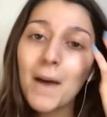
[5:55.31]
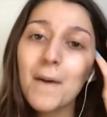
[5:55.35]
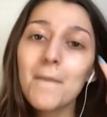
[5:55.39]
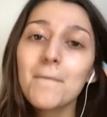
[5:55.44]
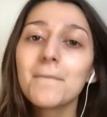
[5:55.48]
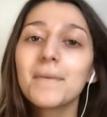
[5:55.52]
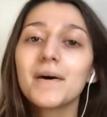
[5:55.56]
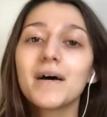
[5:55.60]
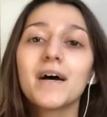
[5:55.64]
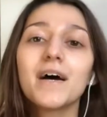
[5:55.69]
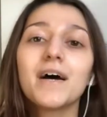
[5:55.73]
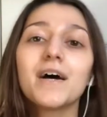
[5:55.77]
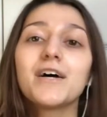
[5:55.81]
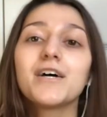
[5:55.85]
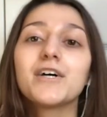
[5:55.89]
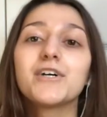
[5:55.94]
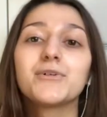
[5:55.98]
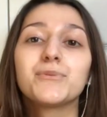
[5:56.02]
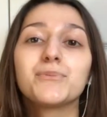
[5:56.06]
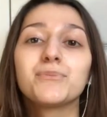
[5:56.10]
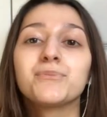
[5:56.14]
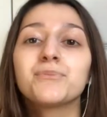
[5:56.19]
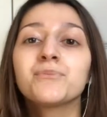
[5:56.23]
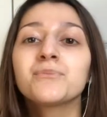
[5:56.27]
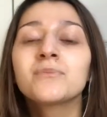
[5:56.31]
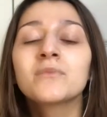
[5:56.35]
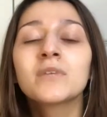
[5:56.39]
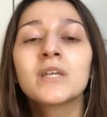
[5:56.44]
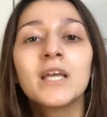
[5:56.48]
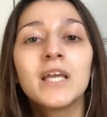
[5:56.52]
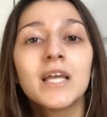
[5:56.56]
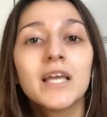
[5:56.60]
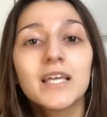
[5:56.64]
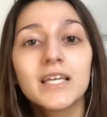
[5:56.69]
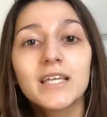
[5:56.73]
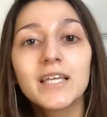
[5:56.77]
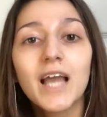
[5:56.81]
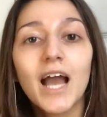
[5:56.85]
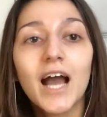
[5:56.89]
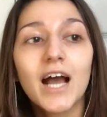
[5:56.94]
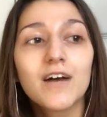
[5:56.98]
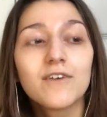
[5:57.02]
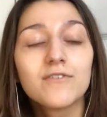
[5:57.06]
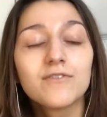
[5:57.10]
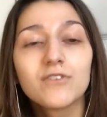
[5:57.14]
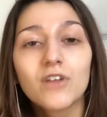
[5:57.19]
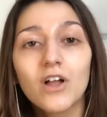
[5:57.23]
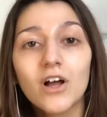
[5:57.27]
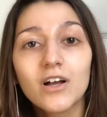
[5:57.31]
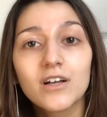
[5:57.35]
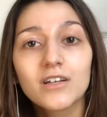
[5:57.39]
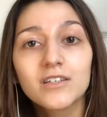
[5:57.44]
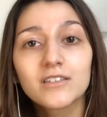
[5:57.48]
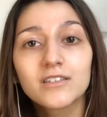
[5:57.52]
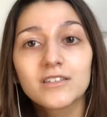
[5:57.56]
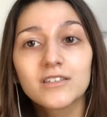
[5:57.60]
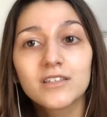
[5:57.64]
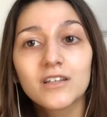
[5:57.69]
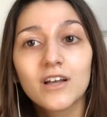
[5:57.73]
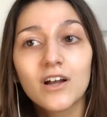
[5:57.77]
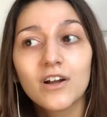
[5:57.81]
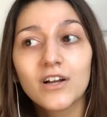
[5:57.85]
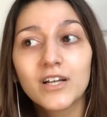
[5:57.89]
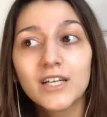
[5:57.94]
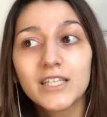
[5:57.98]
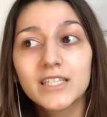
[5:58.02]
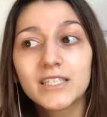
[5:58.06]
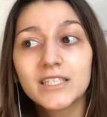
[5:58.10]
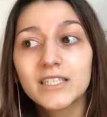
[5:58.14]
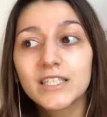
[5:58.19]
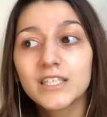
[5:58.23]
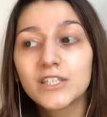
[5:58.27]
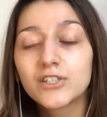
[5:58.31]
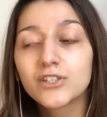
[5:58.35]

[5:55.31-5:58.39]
But yeah, vlogs are easy.